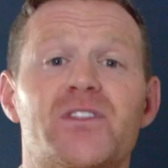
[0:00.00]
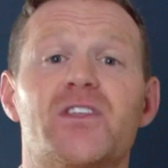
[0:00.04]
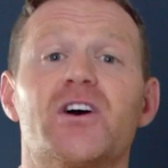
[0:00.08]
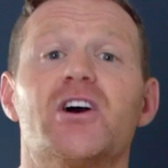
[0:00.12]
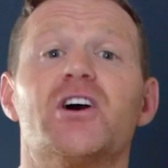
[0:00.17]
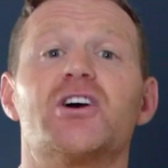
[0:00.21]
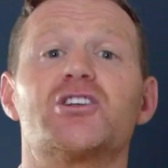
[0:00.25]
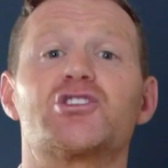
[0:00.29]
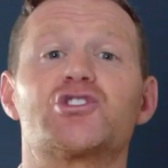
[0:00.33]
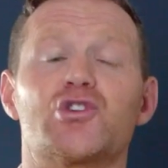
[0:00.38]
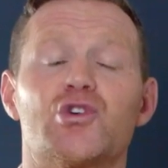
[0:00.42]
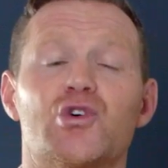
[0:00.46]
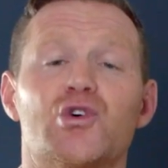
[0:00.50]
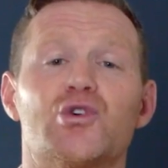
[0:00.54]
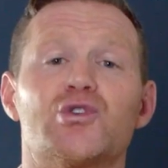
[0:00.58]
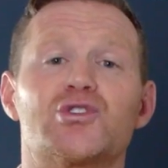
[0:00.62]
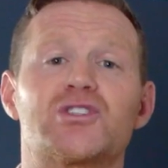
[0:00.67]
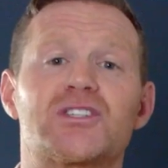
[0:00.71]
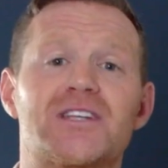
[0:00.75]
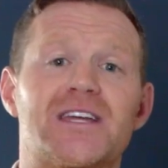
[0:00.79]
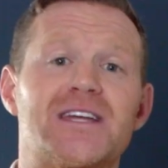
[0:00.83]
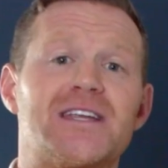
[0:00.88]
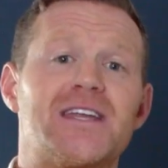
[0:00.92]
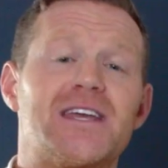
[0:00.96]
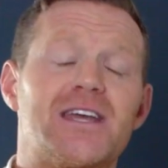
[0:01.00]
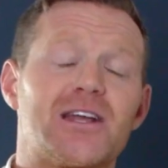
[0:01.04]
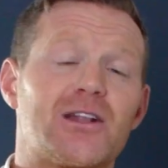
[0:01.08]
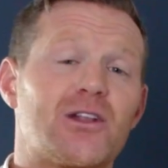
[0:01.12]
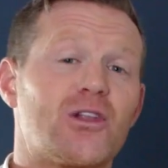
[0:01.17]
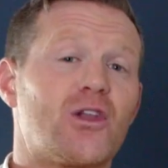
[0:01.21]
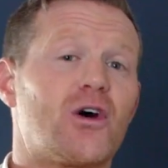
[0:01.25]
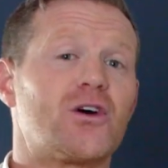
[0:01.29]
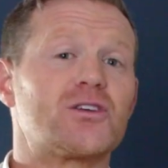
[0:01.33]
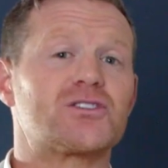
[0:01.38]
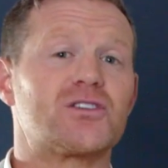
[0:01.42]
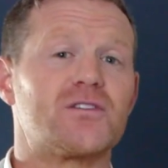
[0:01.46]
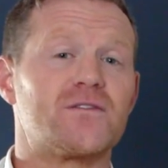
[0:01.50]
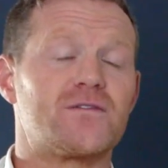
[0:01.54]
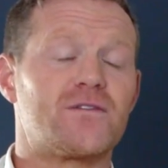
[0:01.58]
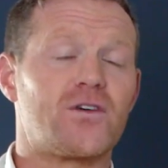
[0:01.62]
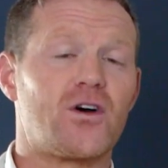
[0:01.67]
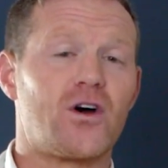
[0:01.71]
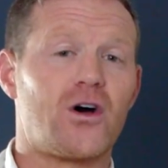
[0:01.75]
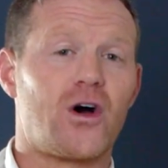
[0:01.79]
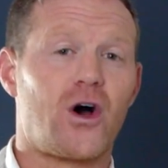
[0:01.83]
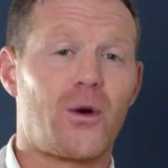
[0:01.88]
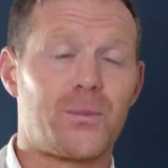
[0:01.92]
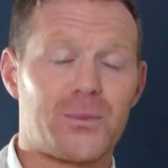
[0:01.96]
that are tall, skinny, and lots of
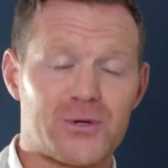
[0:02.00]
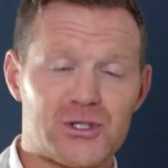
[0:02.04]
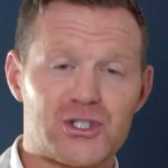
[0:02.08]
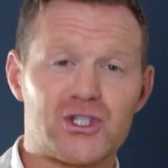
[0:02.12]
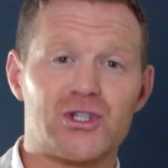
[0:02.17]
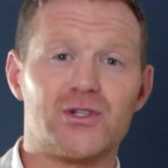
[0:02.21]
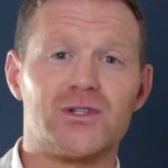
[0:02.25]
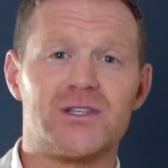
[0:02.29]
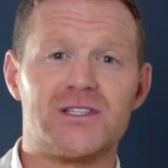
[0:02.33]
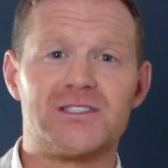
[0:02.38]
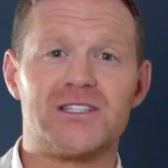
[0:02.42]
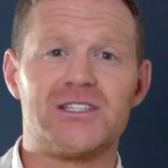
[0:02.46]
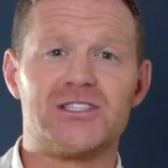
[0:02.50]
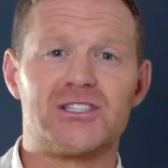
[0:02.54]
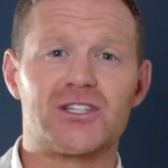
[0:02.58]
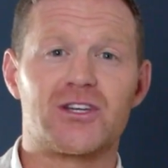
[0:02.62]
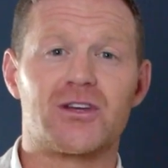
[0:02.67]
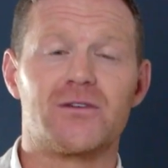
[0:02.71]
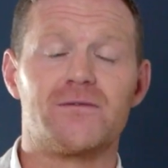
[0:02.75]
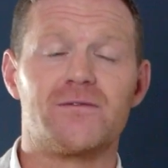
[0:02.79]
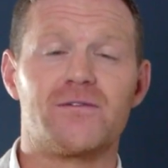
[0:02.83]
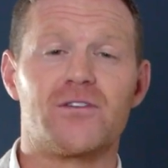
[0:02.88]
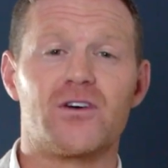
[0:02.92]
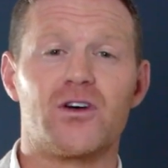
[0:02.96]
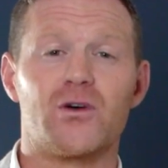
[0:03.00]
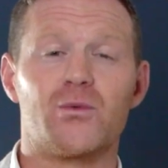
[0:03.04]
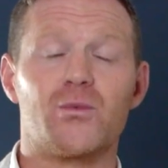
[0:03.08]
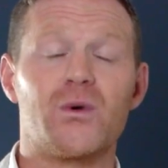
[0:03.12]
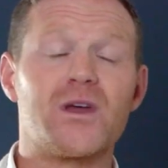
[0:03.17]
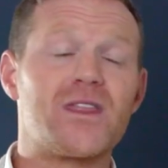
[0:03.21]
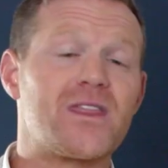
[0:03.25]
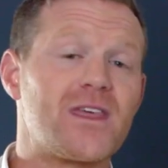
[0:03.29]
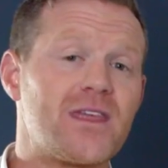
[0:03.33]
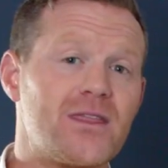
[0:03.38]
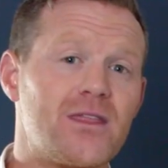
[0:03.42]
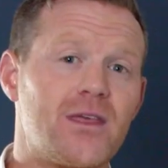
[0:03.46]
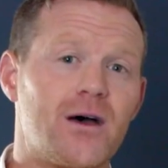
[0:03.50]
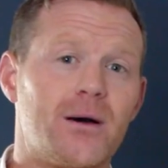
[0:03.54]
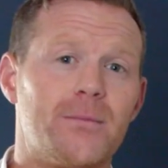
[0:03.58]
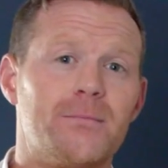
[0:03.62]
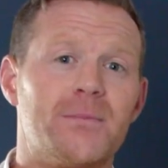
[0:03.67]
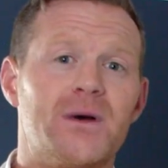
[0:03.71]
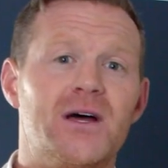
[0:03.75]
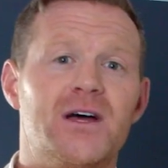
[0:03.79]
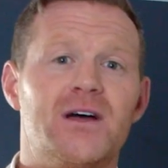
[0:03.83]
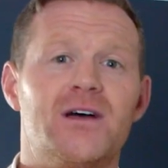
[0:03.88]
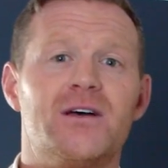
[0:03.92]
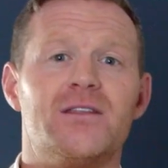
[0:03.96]
opportunity to convert within
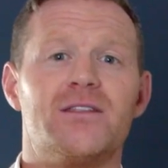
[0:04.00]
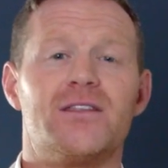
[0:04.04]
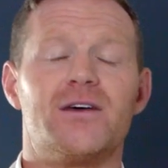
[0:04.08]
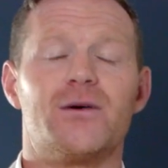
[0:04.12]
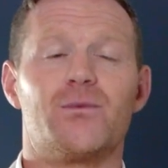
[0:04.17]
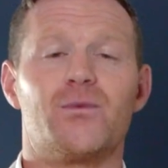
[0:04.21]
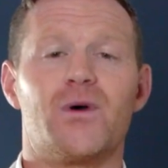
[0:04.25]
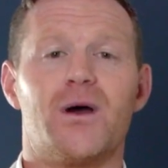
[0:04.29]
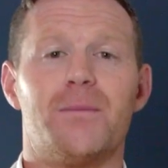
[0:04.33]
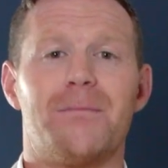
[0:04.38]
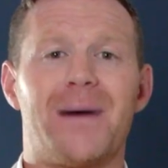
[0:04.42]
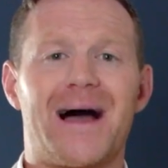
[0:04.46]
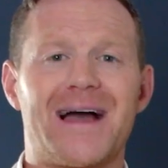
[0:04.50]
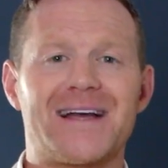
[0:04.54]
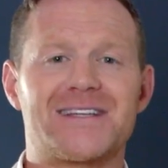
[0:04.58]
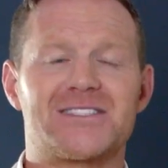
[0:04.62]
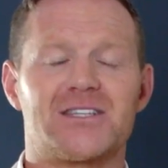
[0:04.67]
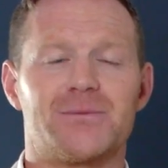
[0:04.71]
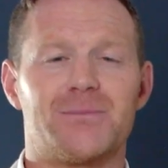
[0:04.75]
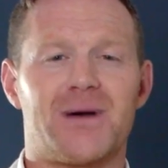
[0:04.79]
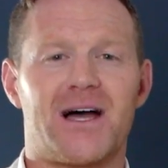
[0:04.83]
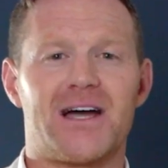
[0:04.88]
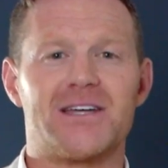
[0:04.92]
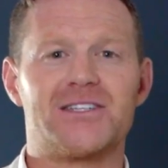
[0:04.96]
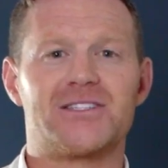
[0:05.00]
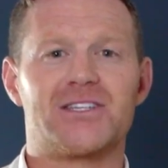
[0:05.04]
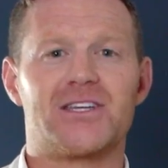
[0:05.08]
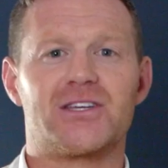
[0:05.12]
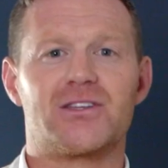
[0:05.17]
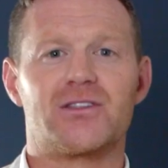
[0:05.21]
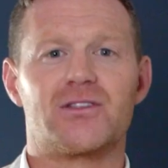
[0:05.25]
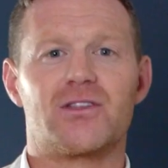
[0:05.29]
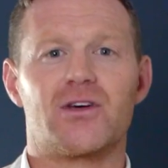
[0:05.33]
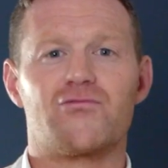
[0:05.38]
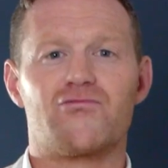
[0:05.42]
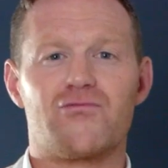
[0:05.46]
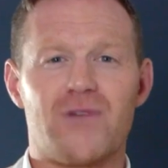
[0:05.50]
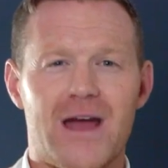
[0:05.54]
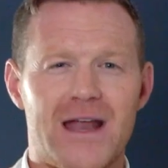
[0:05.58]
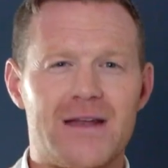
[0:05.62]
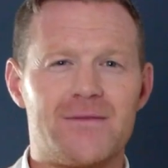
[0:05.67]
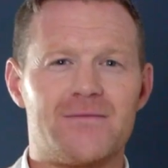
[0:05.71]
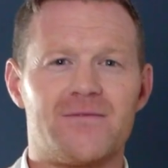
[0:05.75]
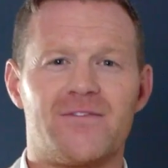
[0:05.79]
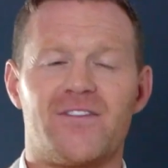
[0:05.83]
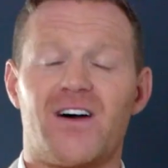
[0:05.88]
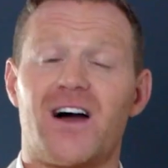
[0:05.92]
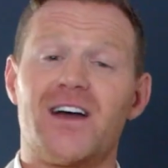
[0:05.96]
them, that we're maximizing the
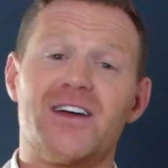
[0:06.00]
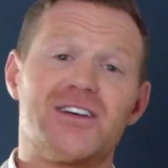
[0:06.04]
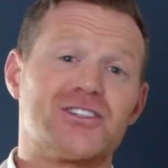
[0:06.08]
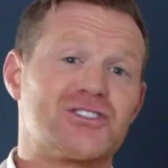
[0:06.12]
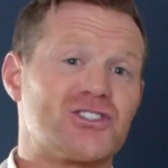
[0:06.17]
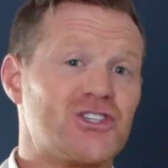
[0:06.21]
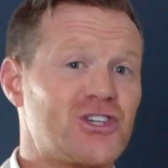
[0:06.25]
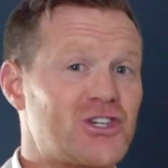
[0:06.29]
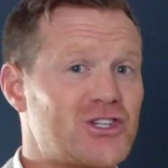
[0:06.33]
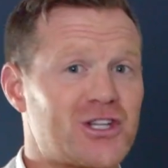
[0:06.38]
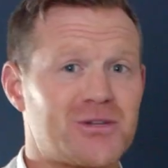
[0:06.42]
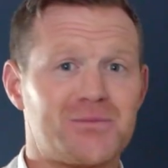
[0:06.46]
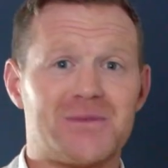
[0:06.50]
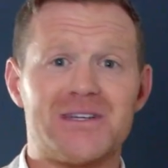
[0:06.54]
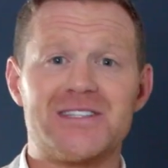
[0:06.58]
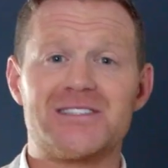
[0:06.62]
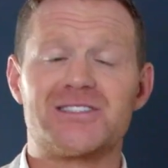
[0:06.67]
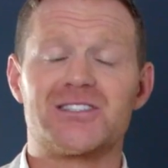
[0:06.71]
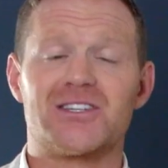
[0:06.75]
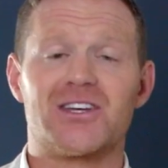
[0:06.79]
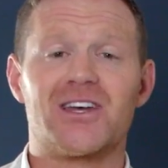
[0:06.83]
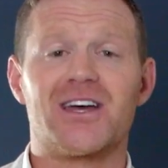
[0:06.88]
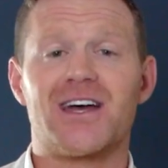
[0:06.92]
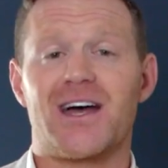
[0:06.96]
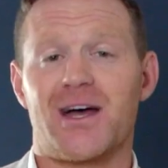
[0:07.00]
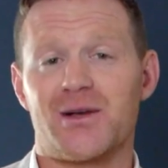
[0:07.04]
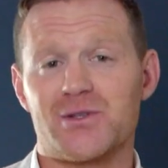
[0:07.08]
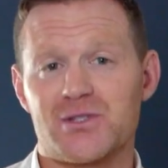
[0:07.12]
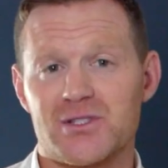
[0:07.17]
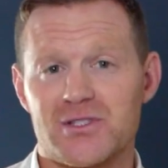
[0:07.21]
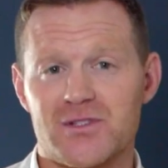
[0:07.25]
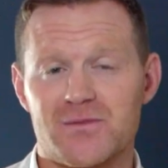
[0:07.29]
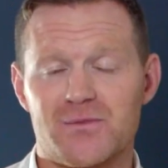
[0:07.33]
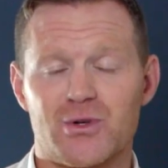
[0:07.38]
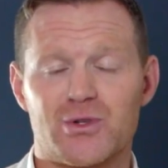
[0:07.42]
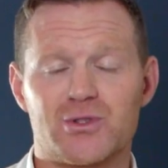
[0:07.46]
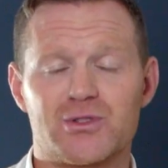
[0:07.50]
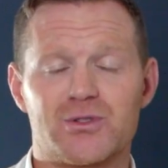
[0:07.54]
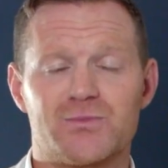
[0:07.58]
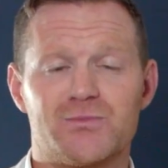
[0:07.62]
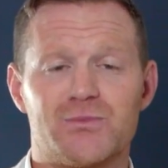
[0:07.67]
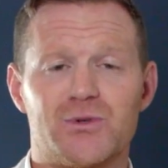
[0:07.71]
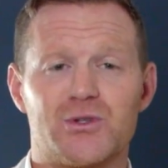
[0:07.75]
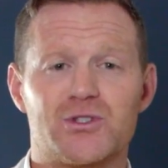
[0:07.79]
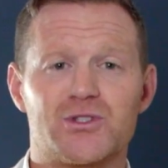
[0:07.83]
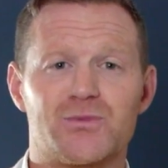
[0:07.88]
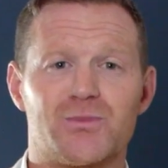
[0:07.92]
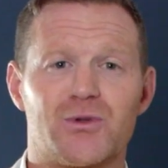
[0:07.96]
rent via turning them into houses of
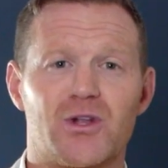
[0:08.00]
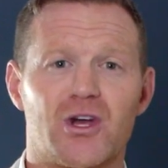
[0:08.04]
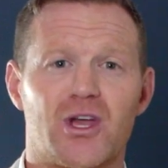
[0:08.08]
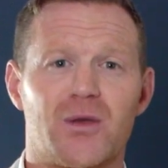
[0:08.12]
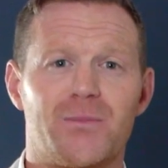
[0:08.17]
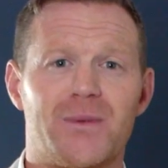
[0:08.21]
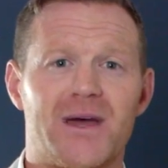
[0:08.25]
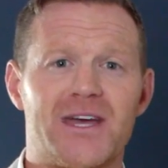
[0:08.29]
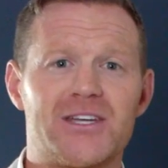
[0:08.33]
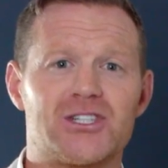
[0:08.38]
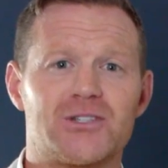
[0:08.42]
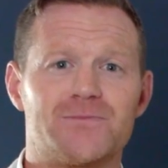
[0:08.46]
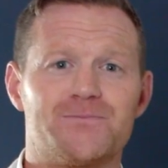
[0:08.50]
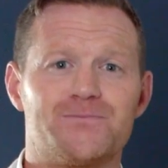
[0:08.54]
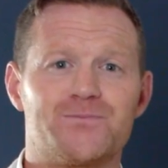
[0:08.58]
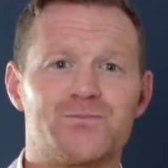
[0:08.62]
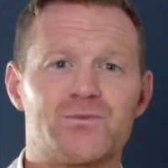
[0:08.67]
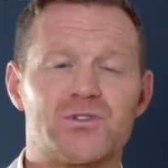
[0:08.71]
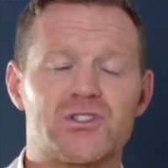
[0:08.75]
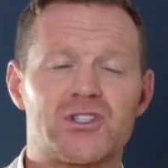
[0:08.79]
multiple occupation.